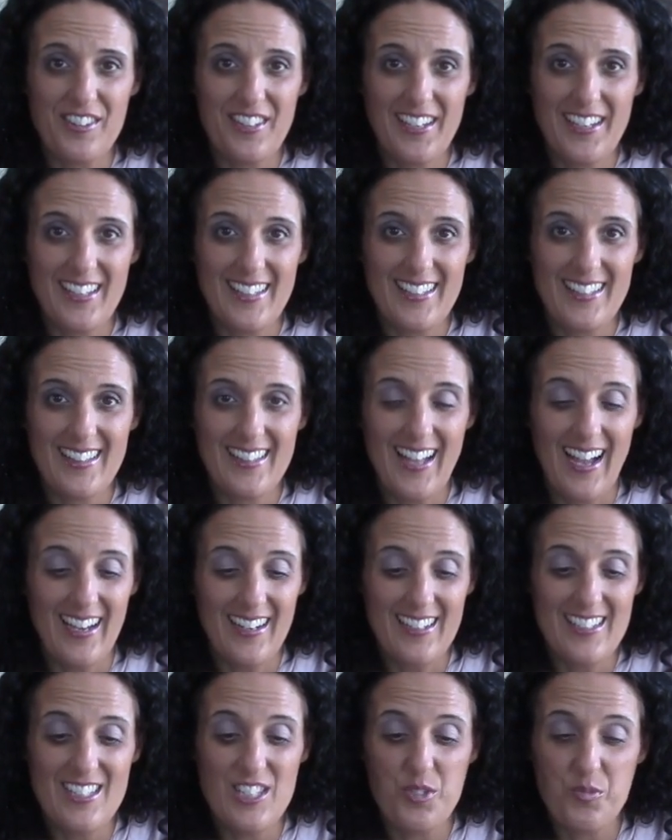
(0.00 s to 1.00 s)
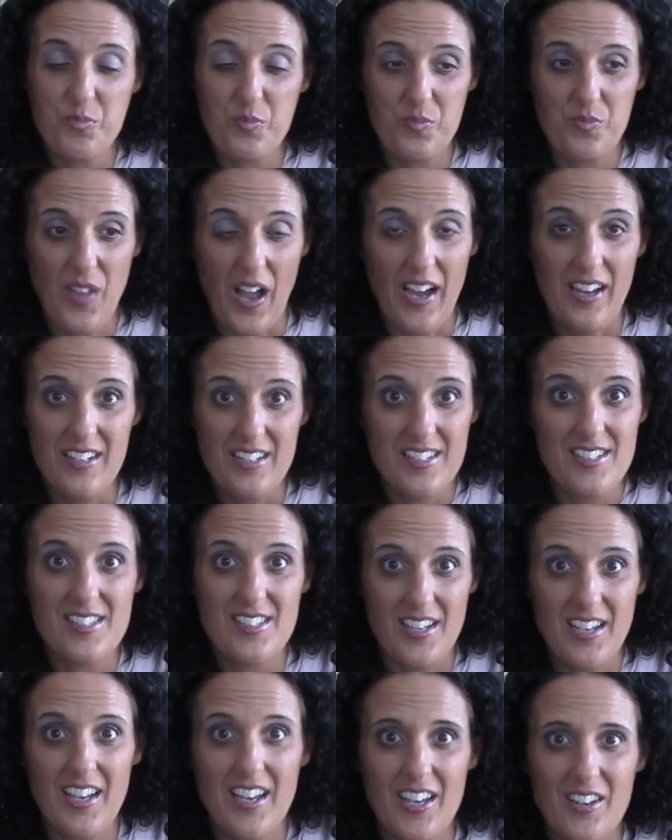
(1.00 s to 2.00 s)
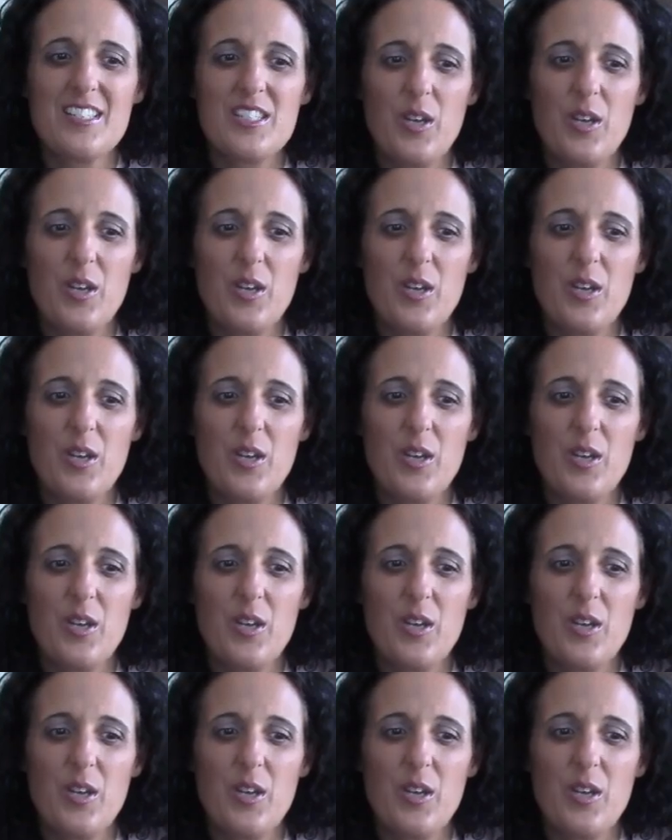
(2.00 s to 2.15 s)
Like, that is it.